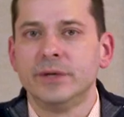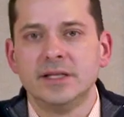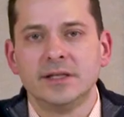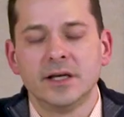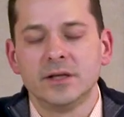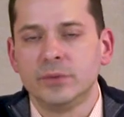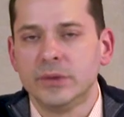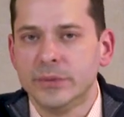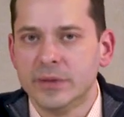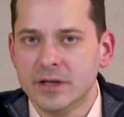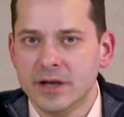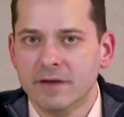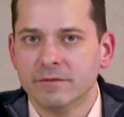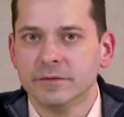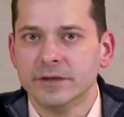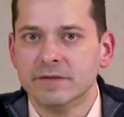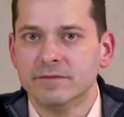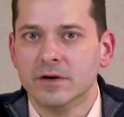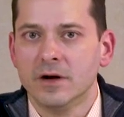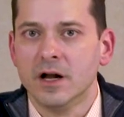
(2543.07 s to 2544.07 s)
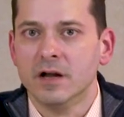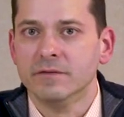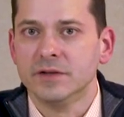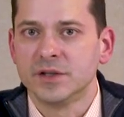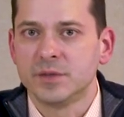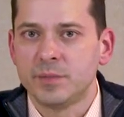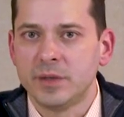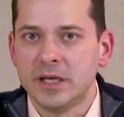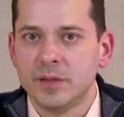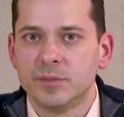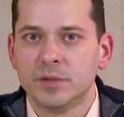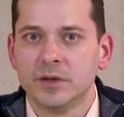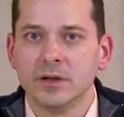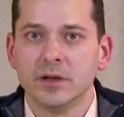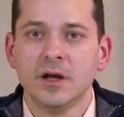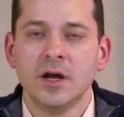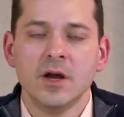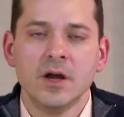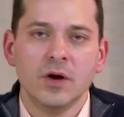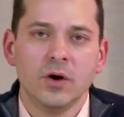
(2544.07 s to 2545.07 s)
we did, we would never evolve as
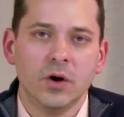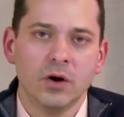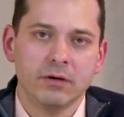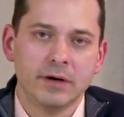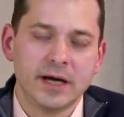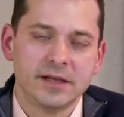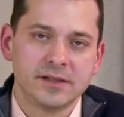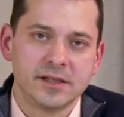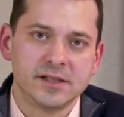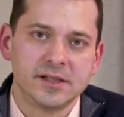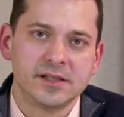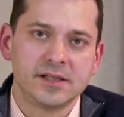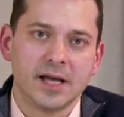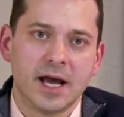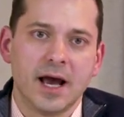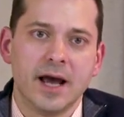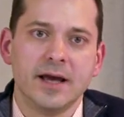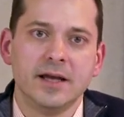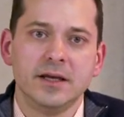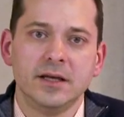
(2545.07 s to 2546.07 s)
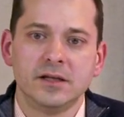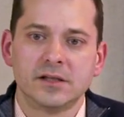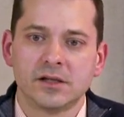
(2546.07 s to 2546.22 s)
people or as a society.